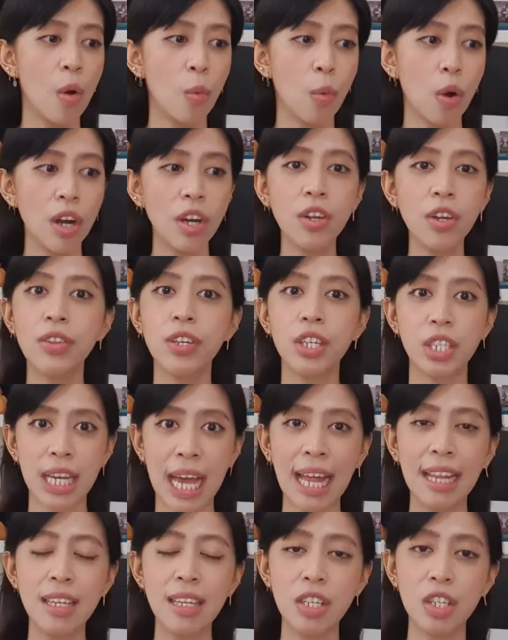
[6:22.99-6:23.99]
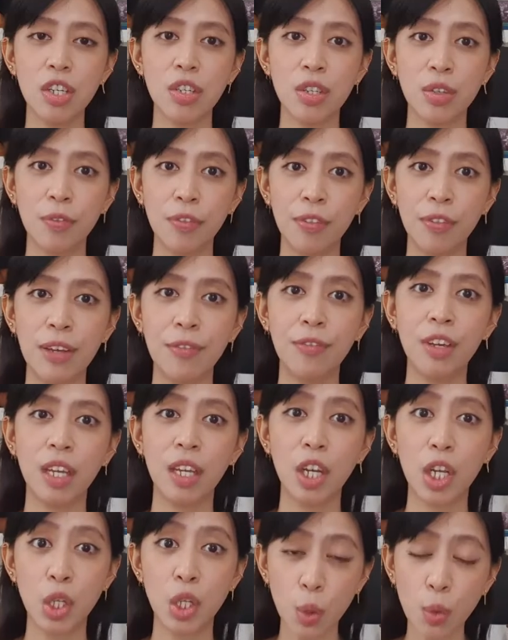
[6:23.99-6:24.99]
what are the challenges of living
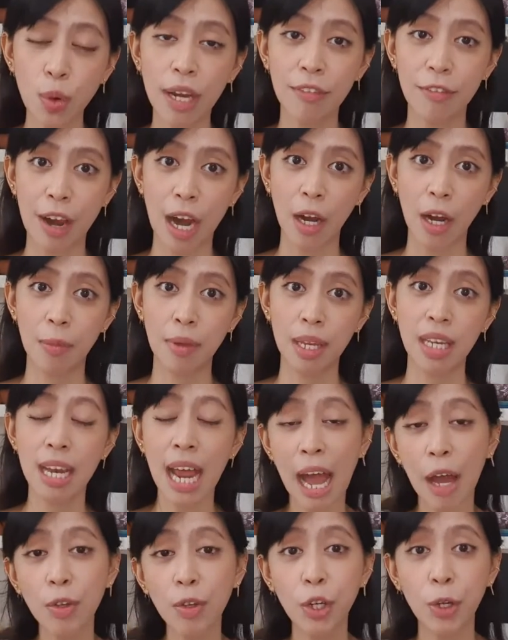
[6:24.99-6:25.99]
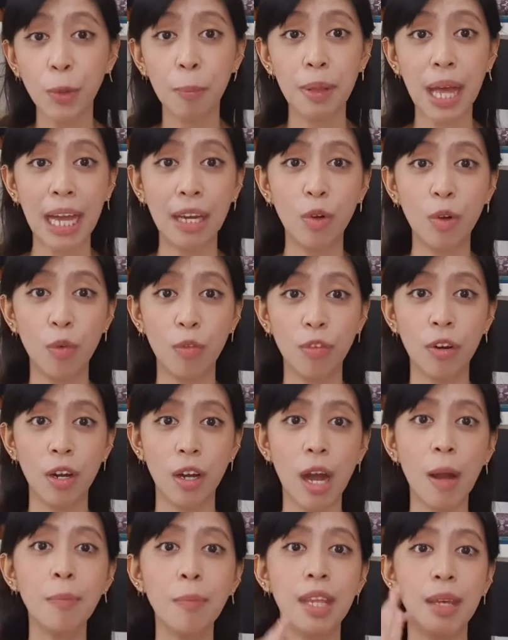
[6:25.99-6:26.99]
in a new environment and how do you plan to
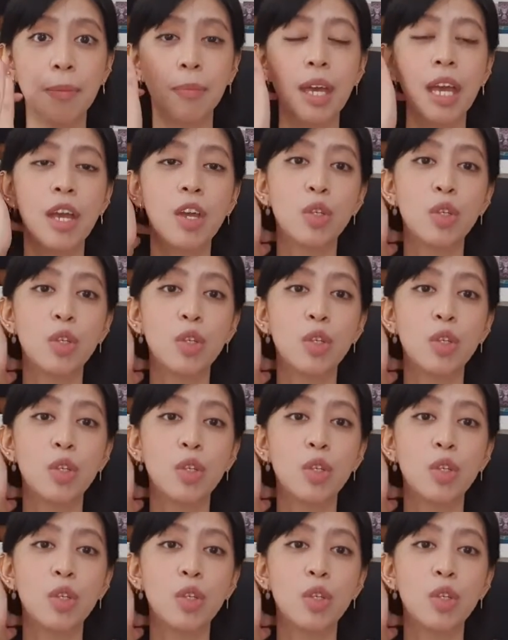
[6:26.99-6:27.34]
overcome them?